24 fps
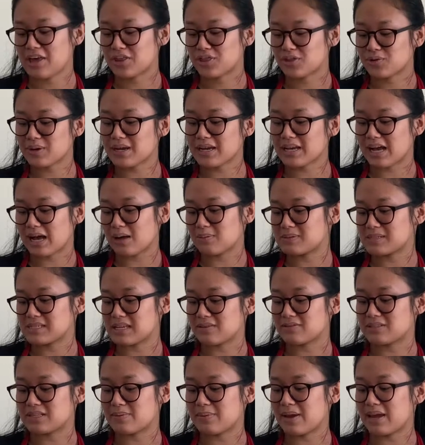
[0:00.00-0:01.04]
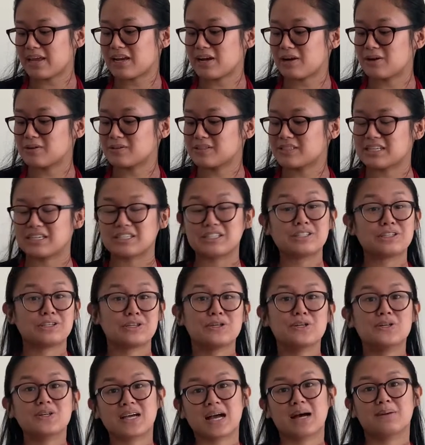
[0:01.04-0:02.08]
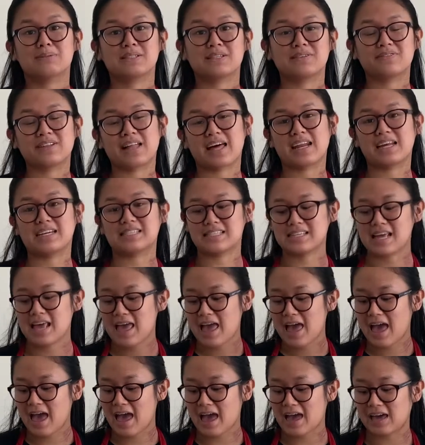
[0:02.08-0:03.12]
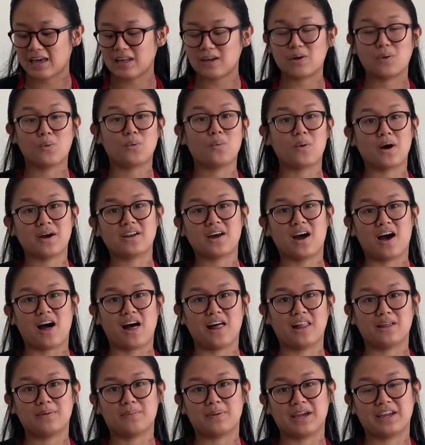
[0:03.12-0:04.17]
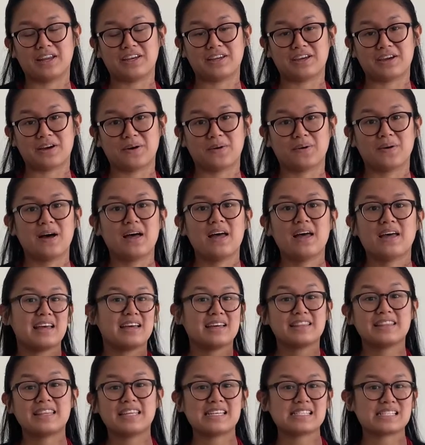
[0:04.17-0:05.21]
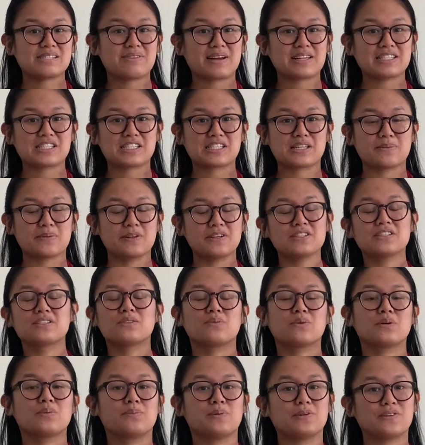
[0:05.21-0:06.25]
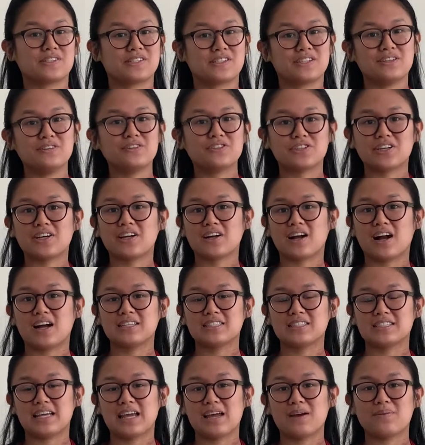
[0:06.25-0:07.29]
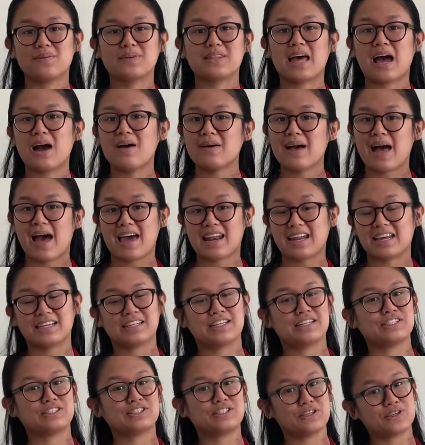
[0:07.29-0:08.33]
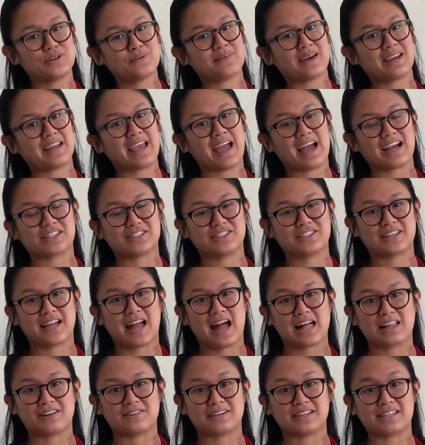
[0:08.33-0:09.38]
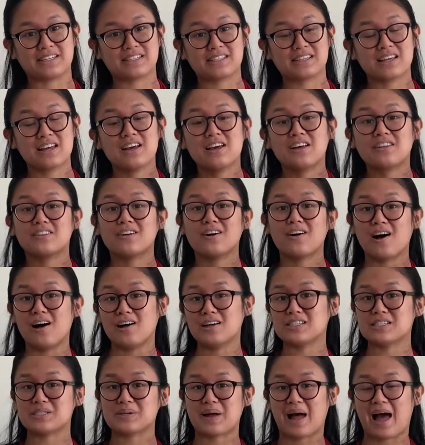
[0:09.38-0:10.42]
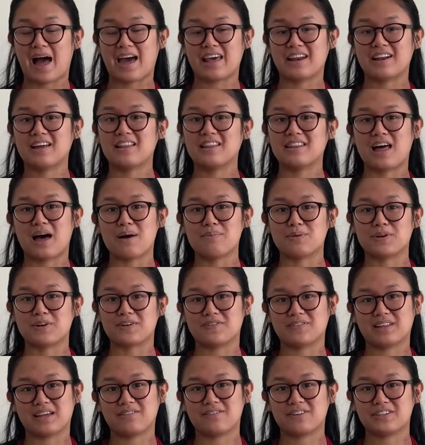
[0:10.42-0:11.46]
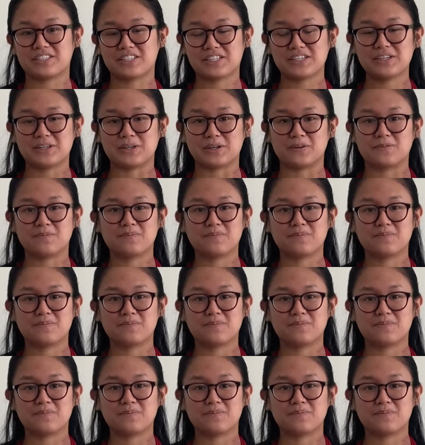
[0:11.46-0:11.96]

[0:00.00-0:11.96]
3 cups of tomatoes, 2 cups of lettuce, and 1 jalapeno. These vegetables will boost the nutrient content without adding too many extra calories. They'll also add a lot more flavor too.